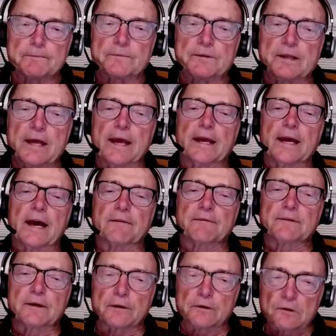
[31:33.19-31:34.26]
They have,
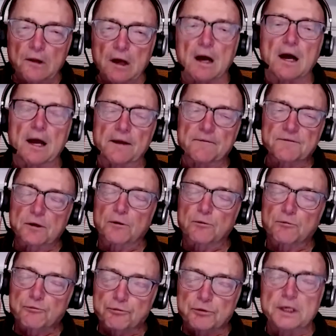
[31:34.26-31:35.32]
their lives are
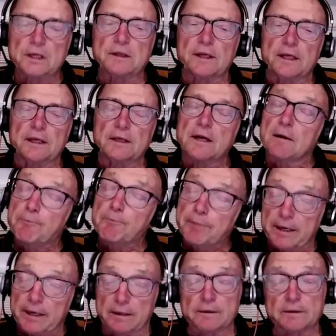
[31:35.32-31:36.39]
really,
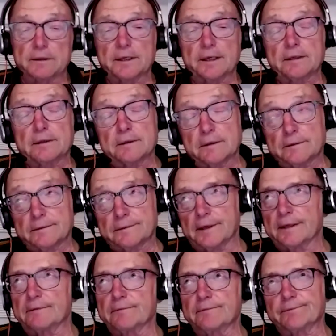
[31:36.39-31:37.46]
apparently,
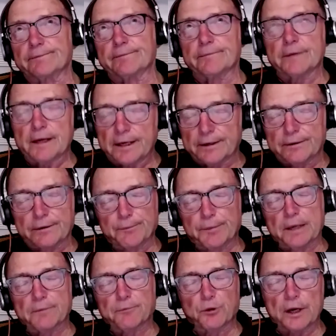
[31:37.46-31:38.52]
I hope
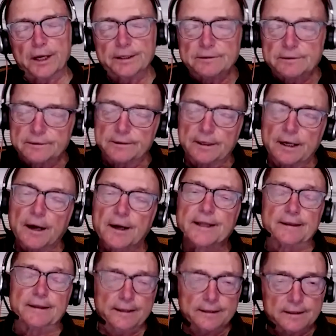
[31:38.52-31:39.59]
I'm right, I
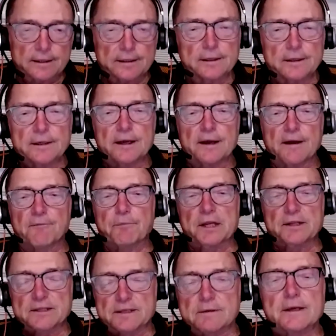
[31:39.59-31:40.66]
think, have
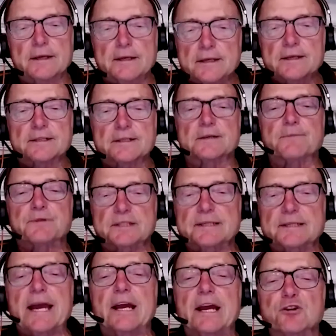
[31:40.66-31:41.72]
been
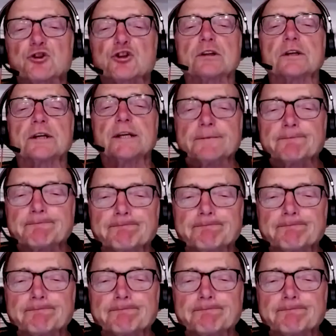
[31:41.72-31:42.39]
substantially